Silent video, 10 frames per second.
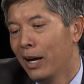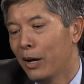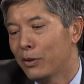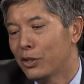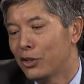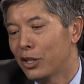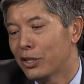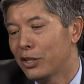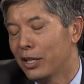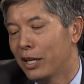I would
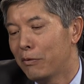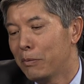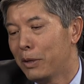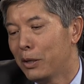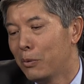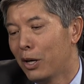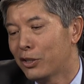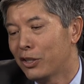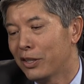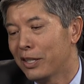suggest that everybody
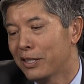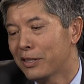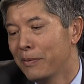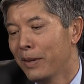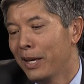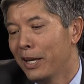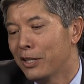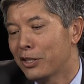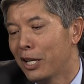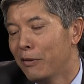watching this,
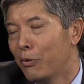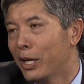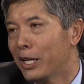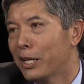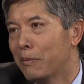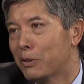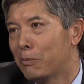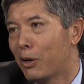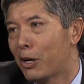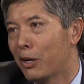instead of waking up
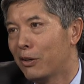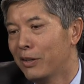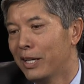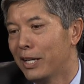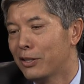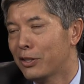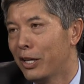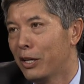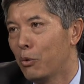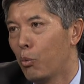tomorrow and
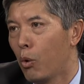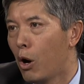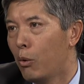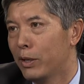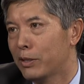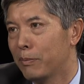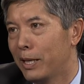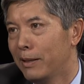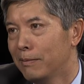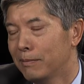saying, woe is
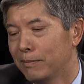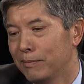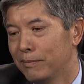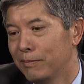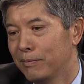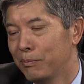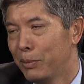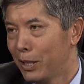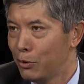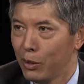me,
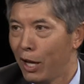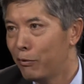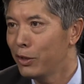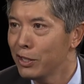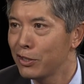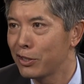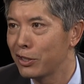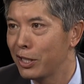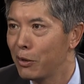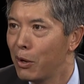because we have reasons
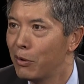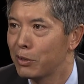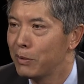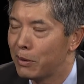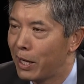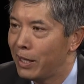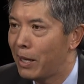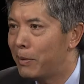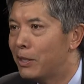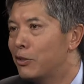to say woe is me, right?
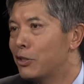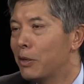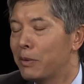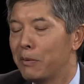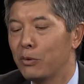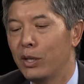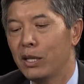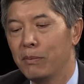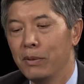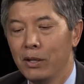I mean, don't you sometimes
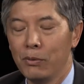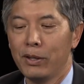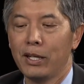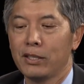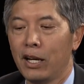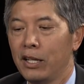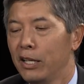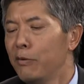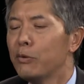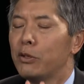wake up with anxiety,
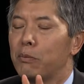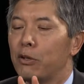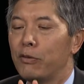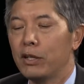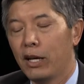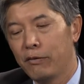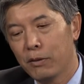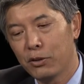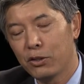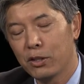even with your perfect life?
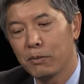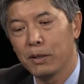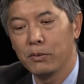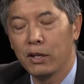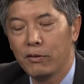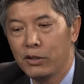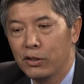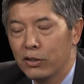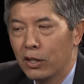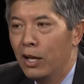I'm sure sometimes you have issues.